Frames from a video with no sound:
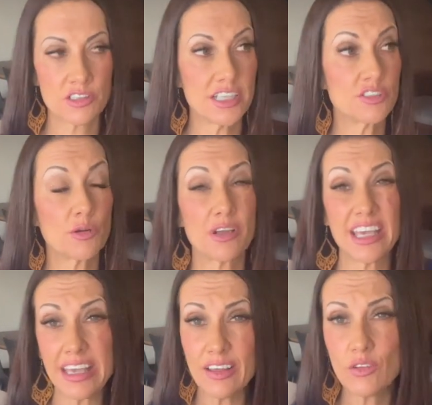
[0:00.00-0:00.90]
these are
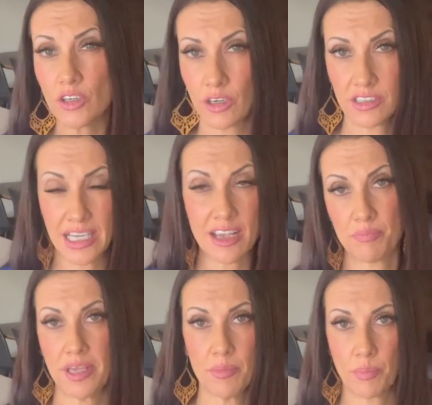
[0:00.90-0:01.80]
healer type
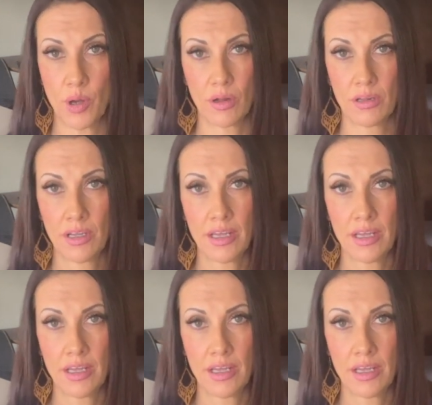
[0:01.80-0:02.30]
people